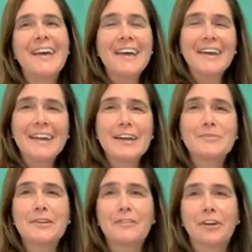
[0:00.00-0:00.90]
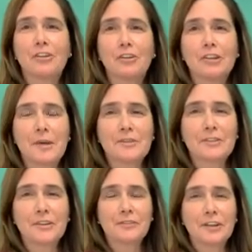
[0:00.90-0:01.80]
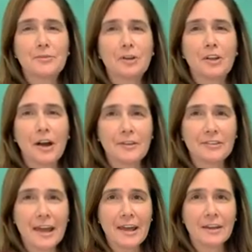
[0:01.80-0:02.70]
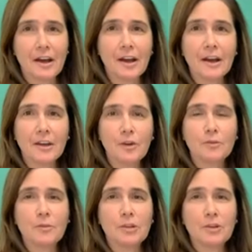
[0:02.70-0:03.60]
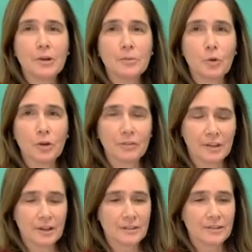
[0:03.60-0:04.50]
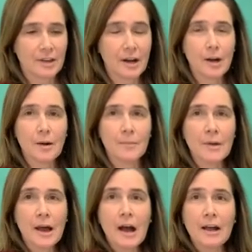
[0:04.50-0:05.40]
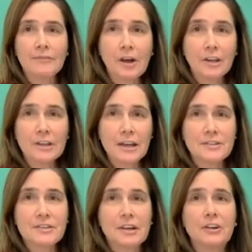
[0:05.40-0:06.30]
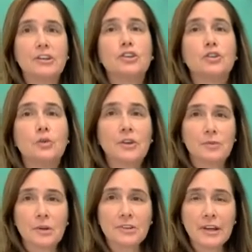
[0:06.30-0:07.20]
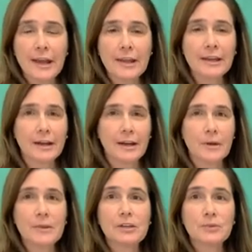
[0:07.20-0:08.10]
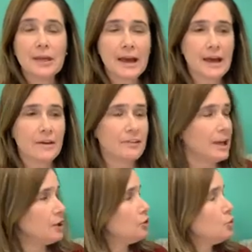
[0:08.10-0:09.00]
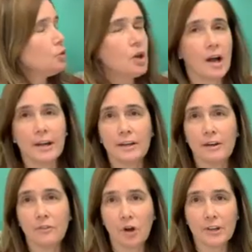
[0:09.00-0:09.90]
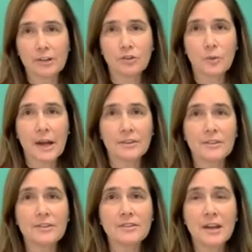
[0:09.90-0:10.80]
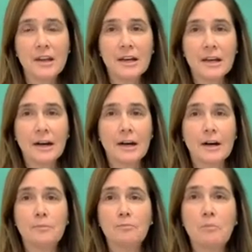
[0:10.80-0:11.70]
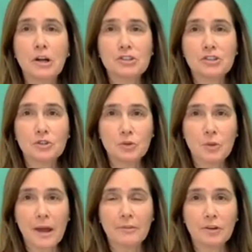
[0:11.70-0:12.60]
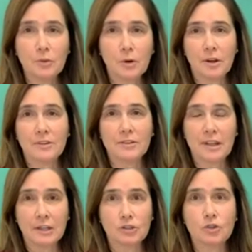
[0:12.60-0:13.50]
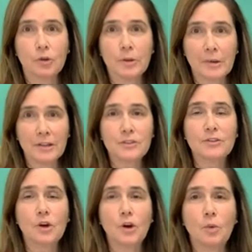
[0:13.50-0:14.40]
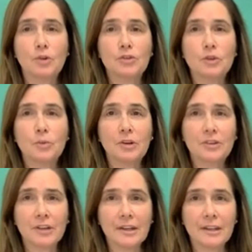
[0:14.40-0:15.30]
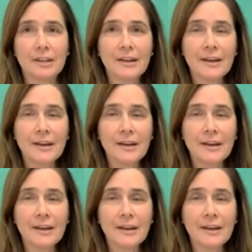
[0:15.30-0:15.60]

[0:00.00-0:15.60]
It has been a very long time since our Facebook Lives, and I hope to be doing more of these. I felt it necessary to do this one today because we have a new line of all natural waxes, much to everyone's enjoyment, so we're super excited.